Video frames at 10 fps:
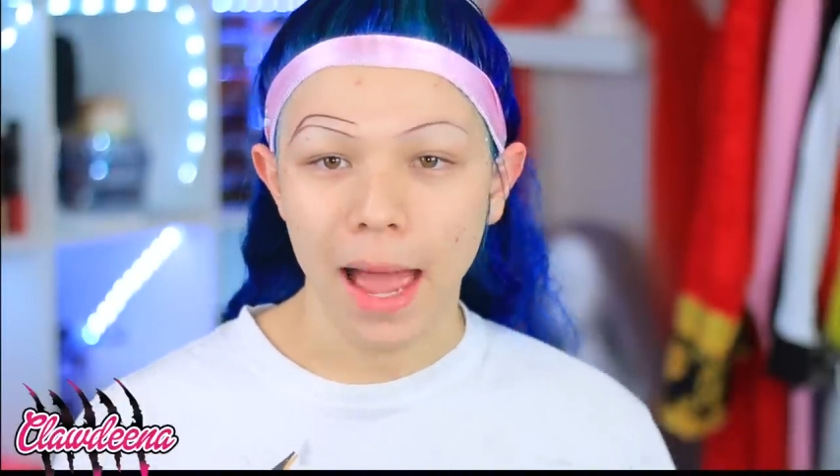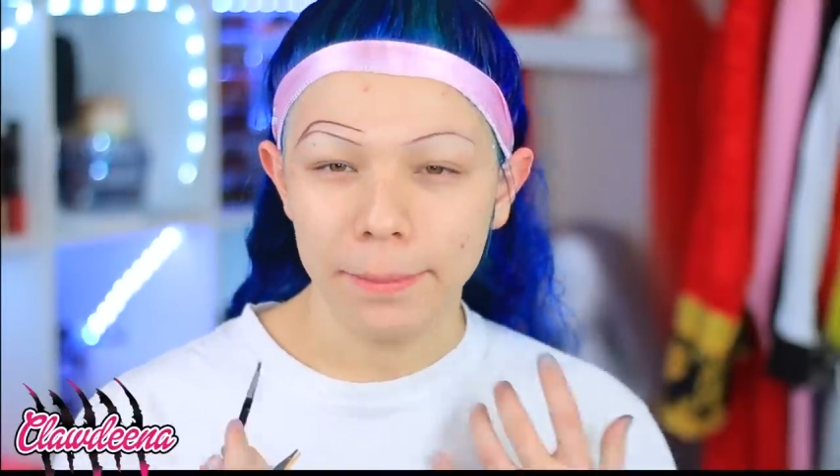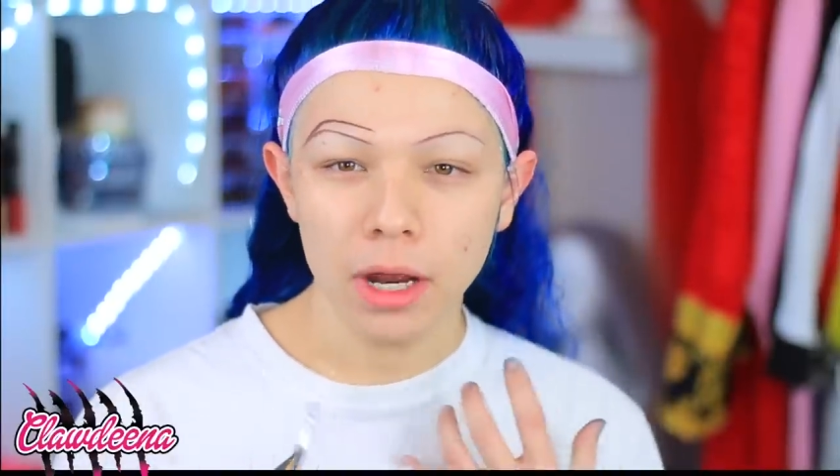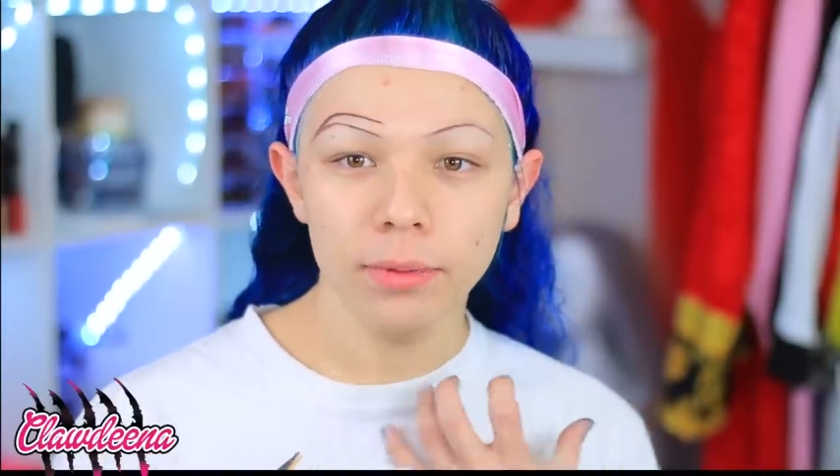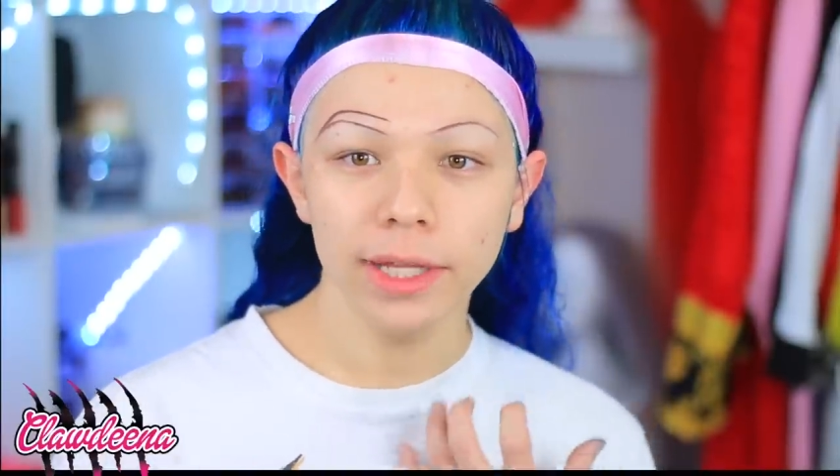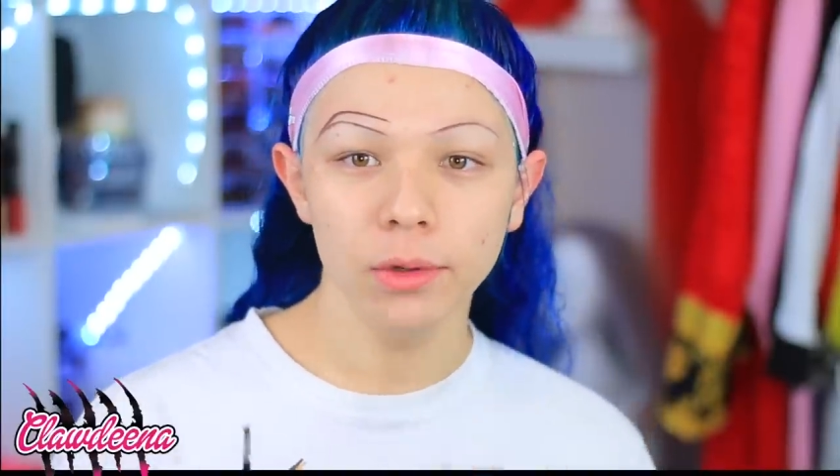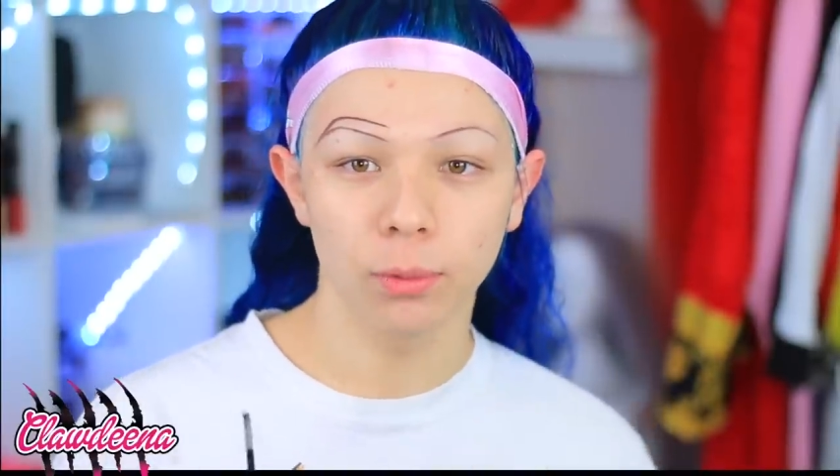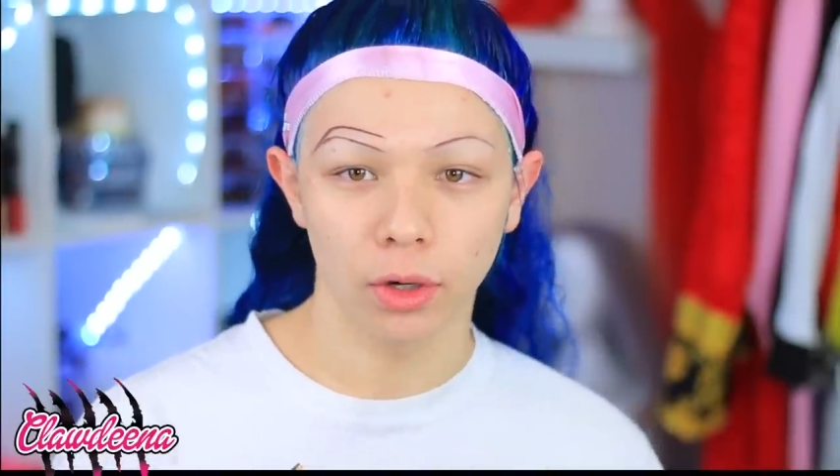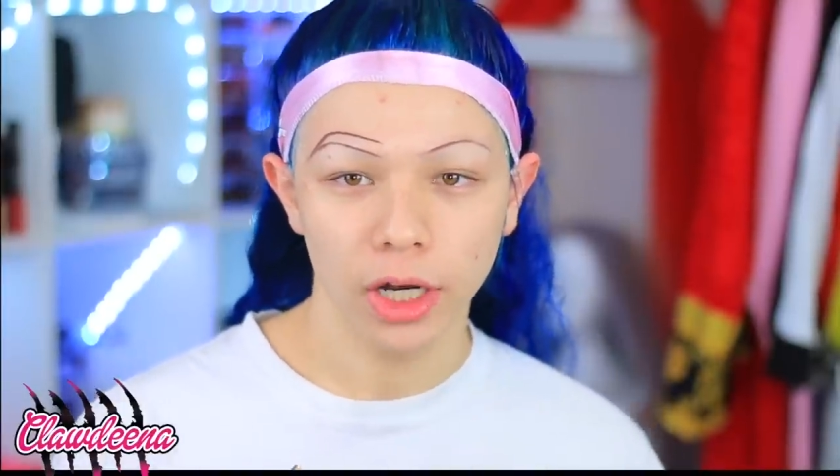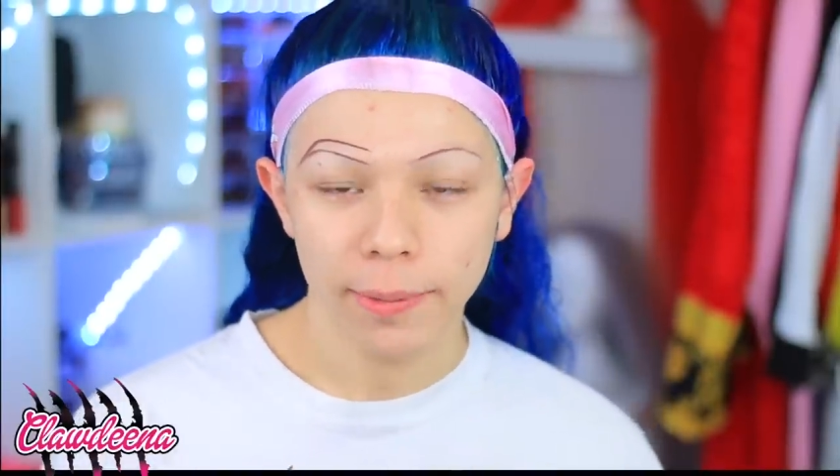I'm not really
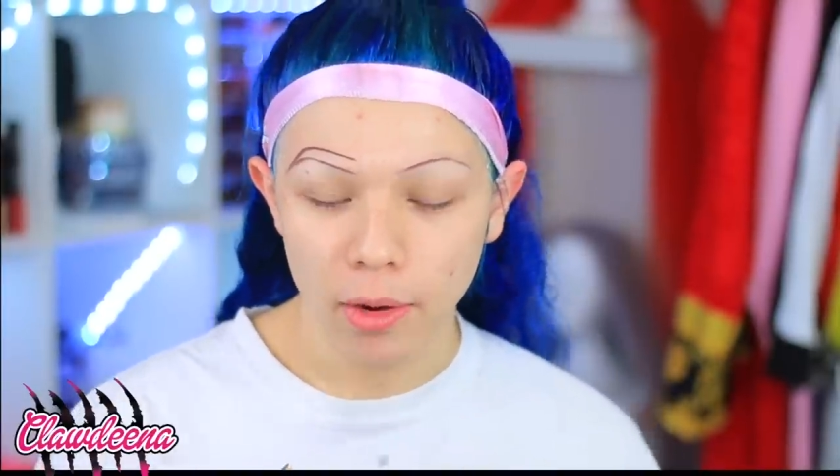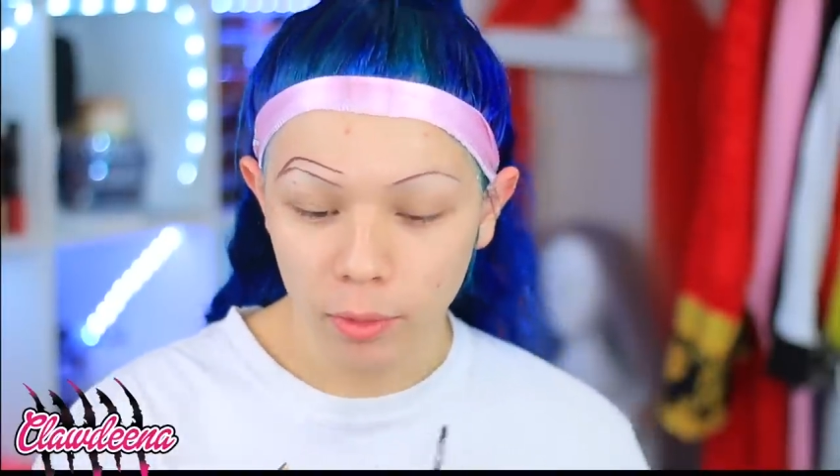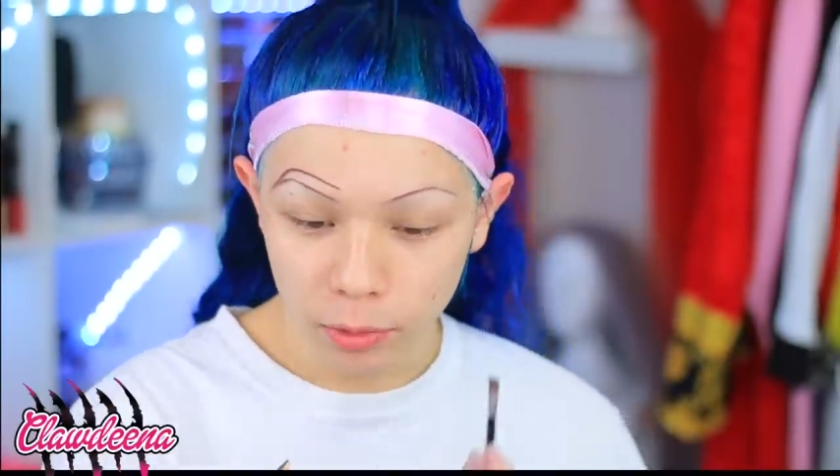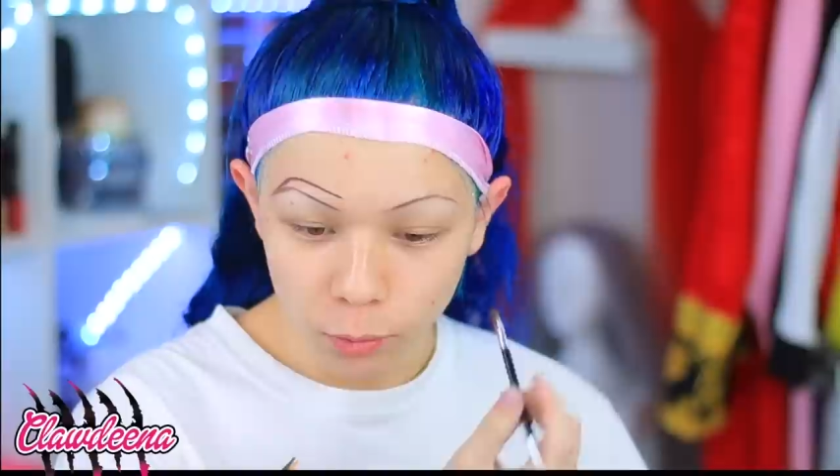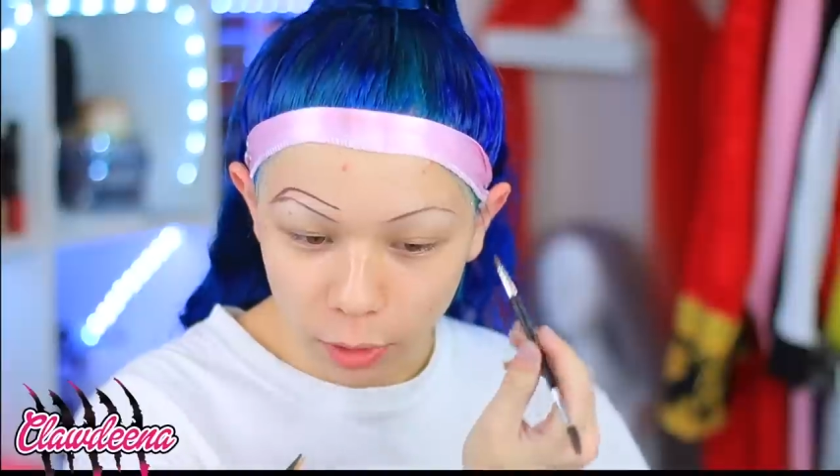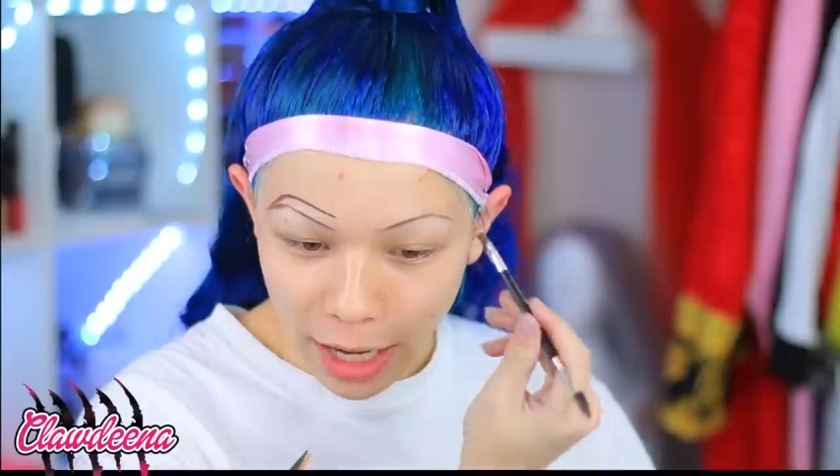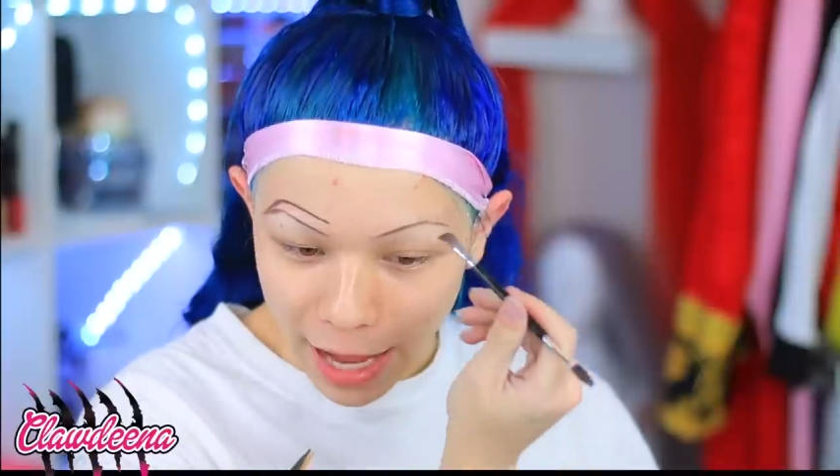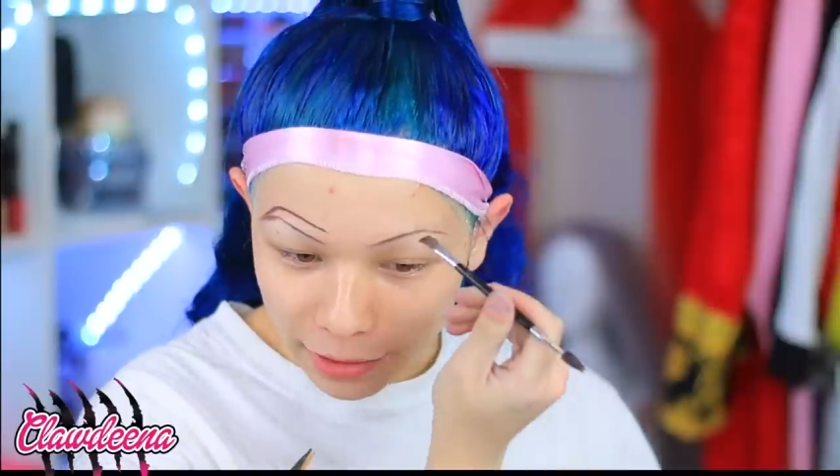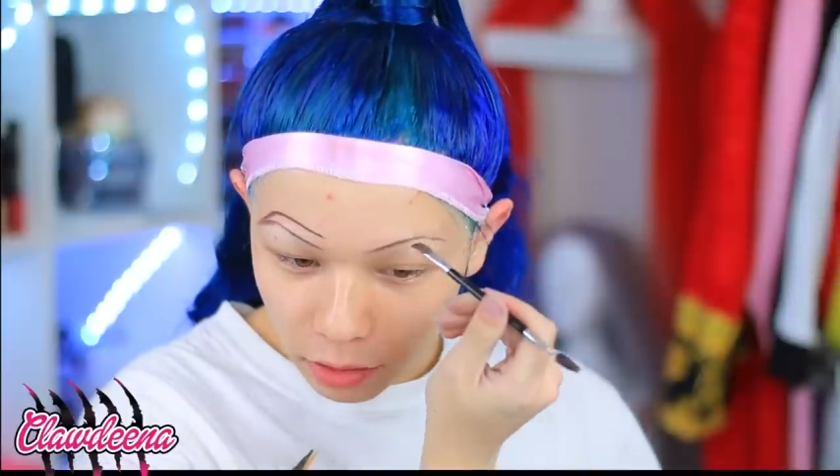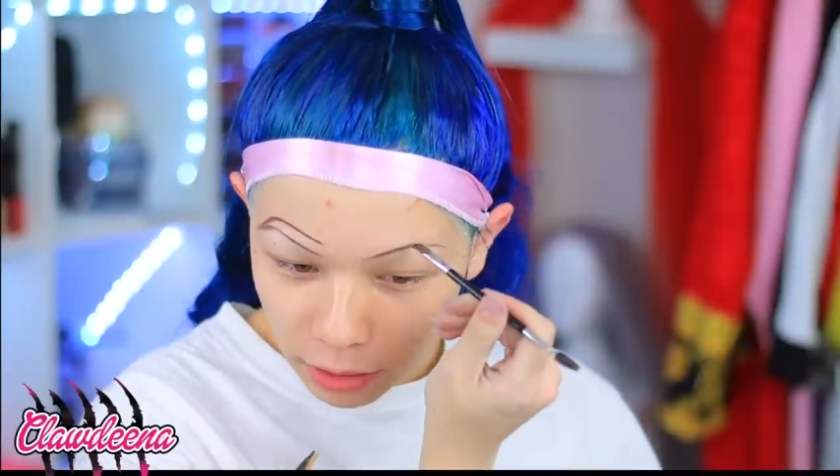worried about what
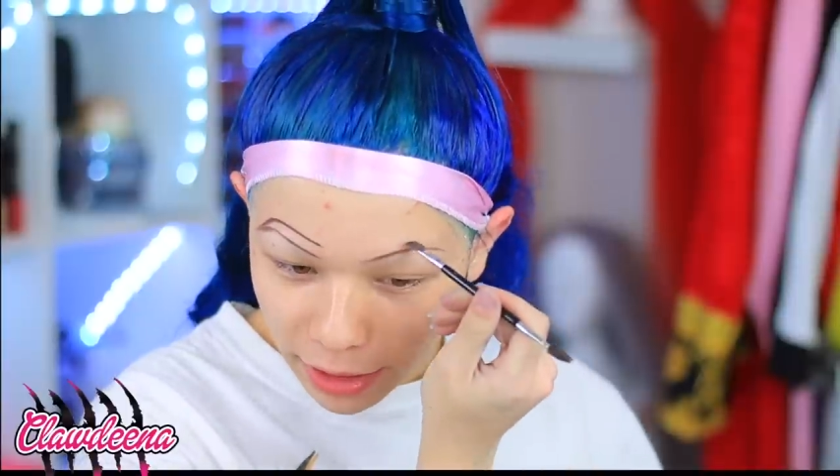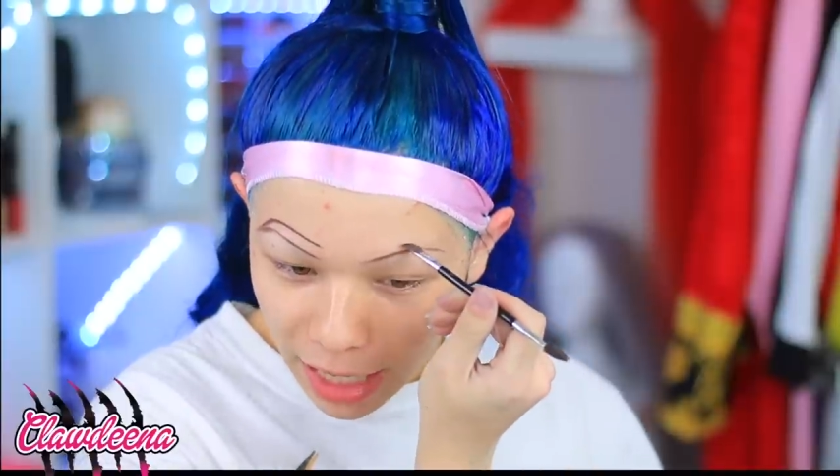I look like.